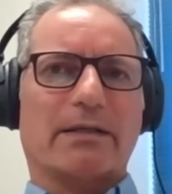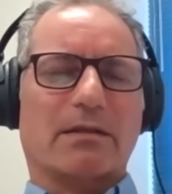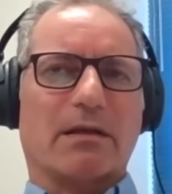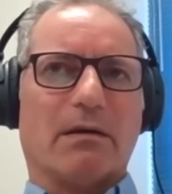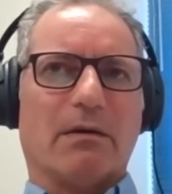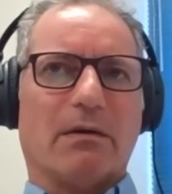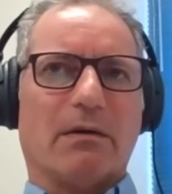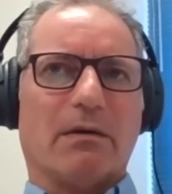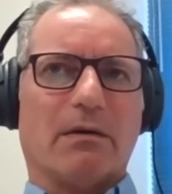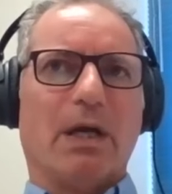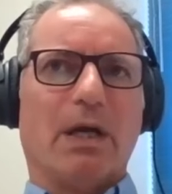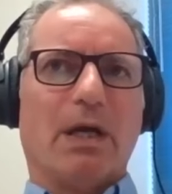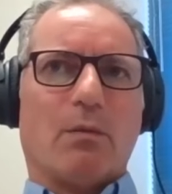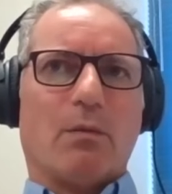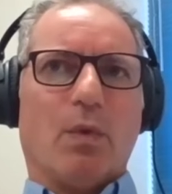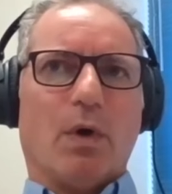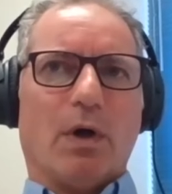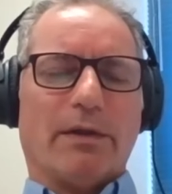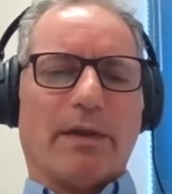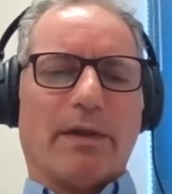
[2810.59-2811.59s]
So
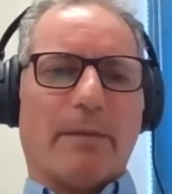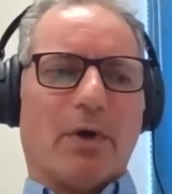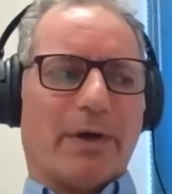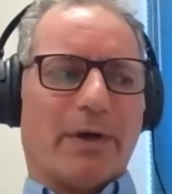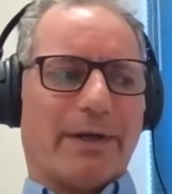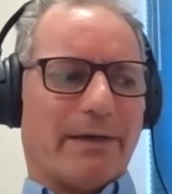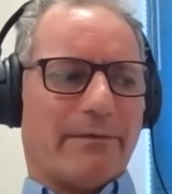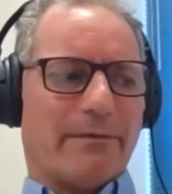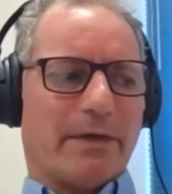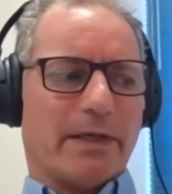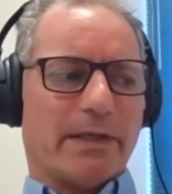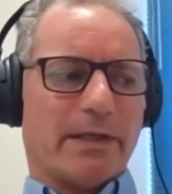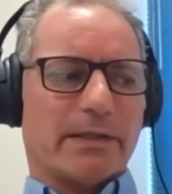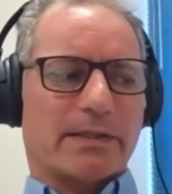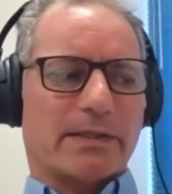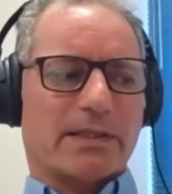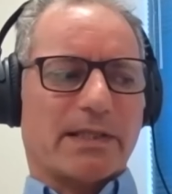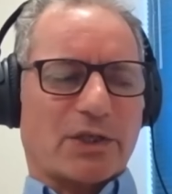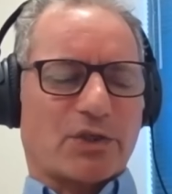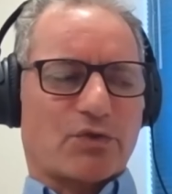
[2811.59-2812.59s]
while they might have a
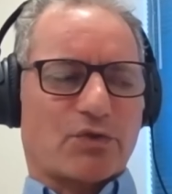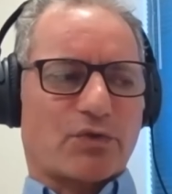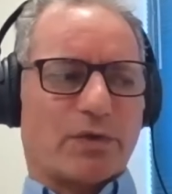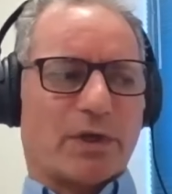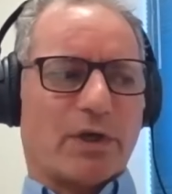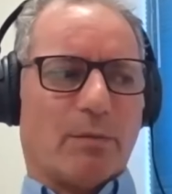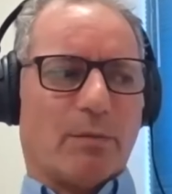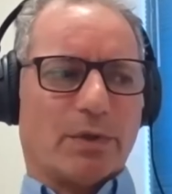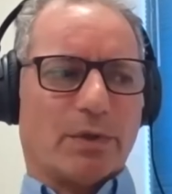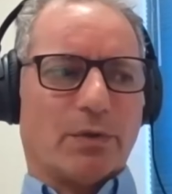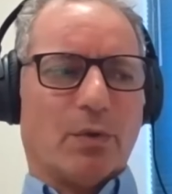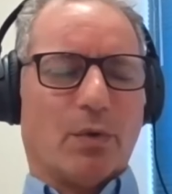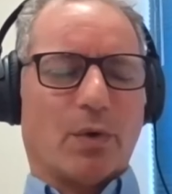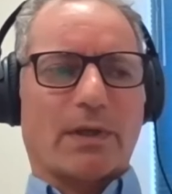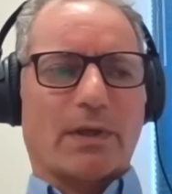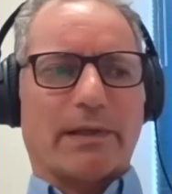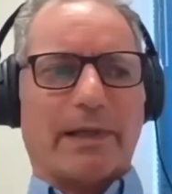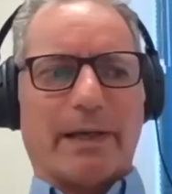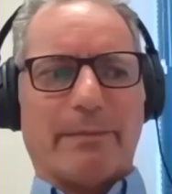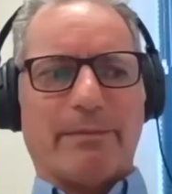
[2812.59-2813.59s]
statutory common law
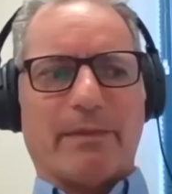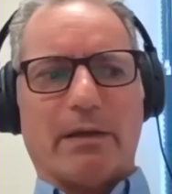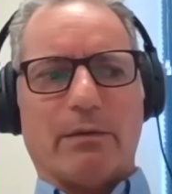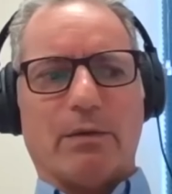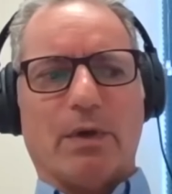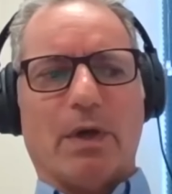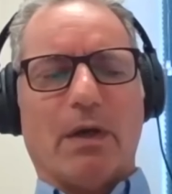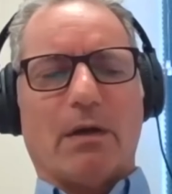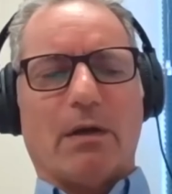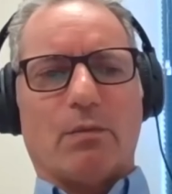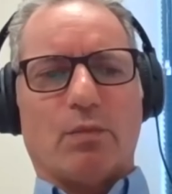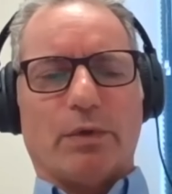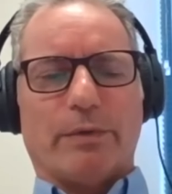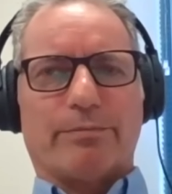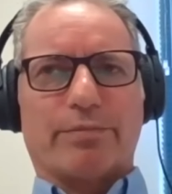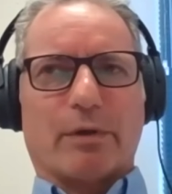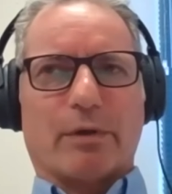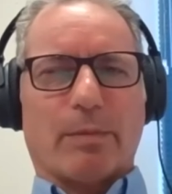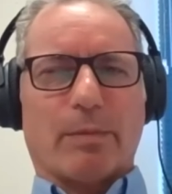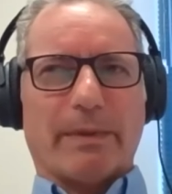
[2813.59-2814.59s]
claim, they
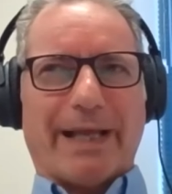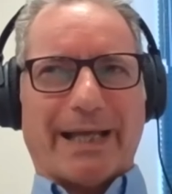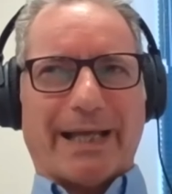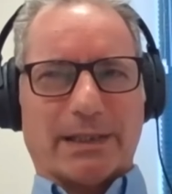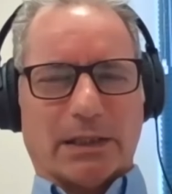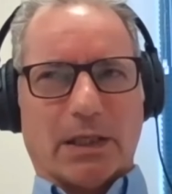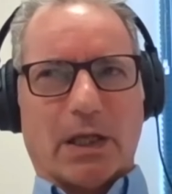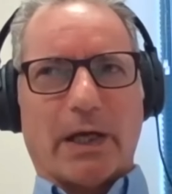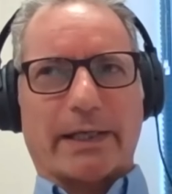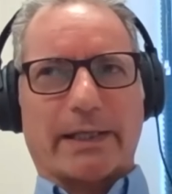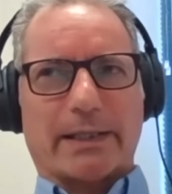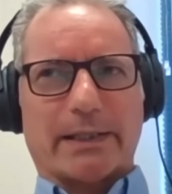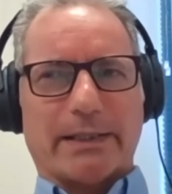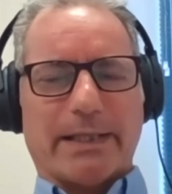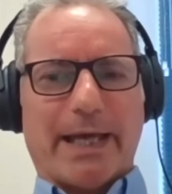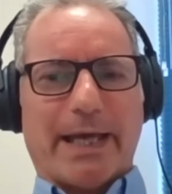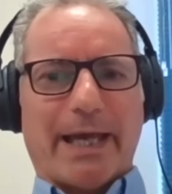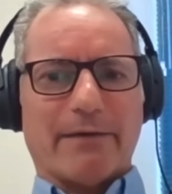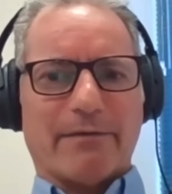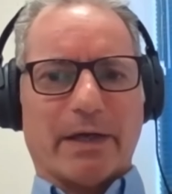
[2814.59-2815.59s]
would probably unlikely
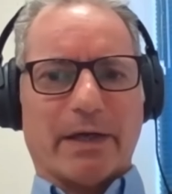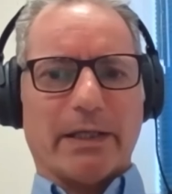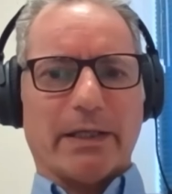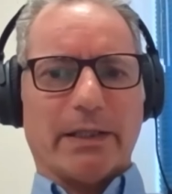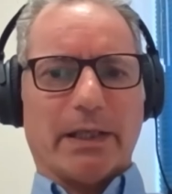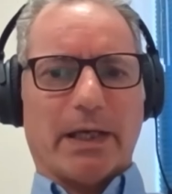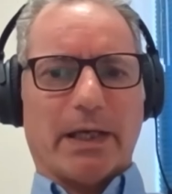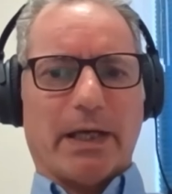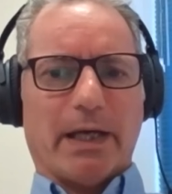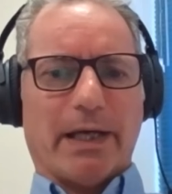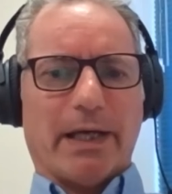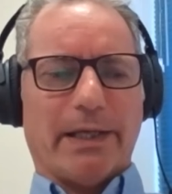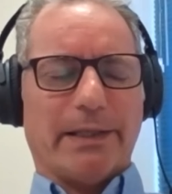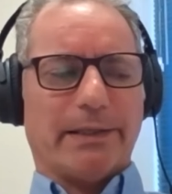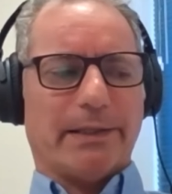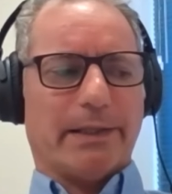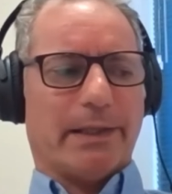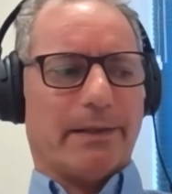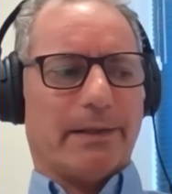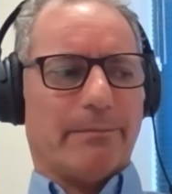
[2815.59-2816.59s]
to have a
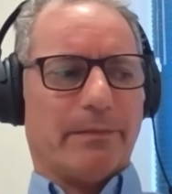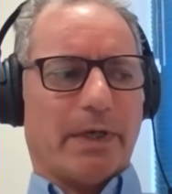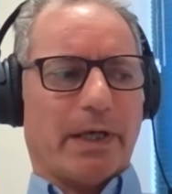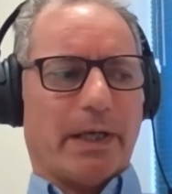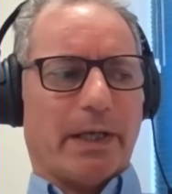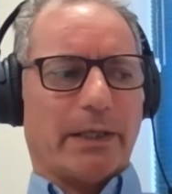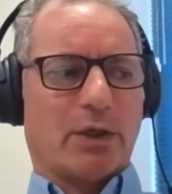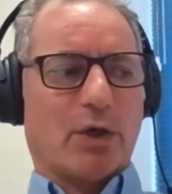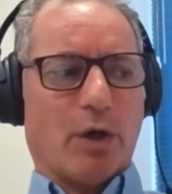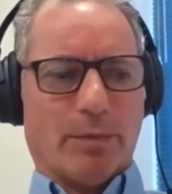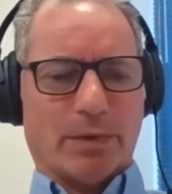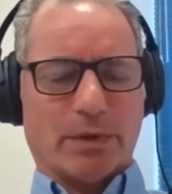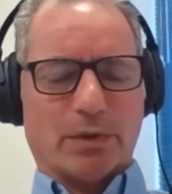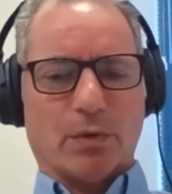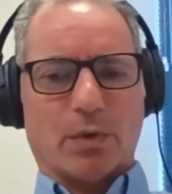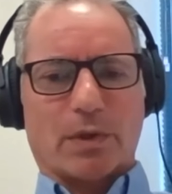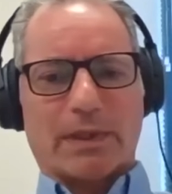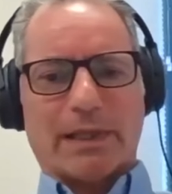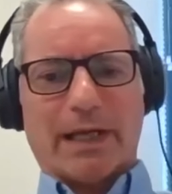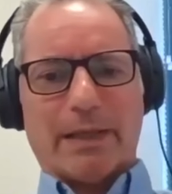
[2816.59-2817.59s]
common
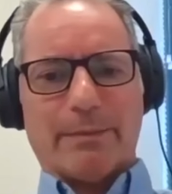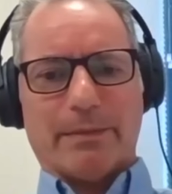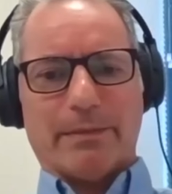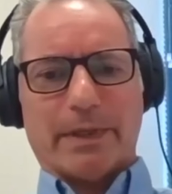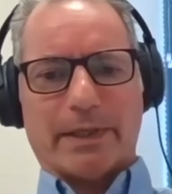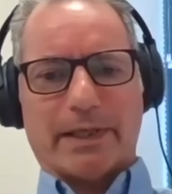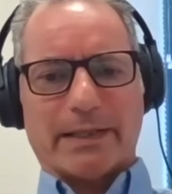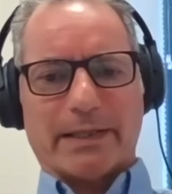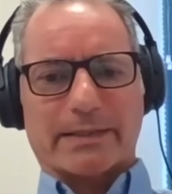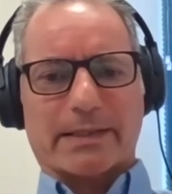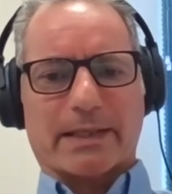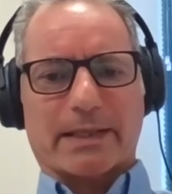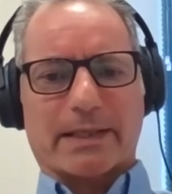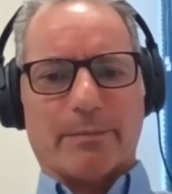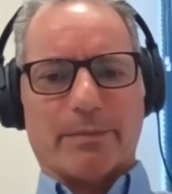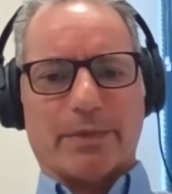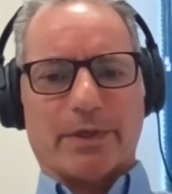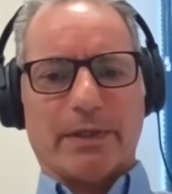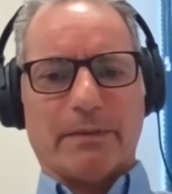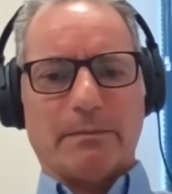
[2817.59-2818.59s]
law claim against the
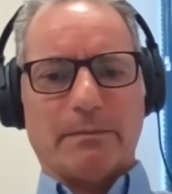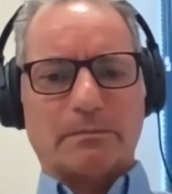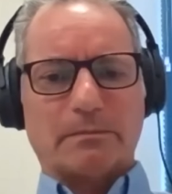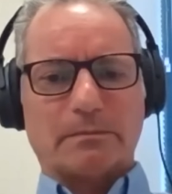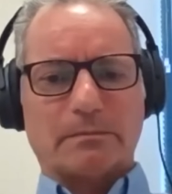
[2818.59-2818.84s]
company.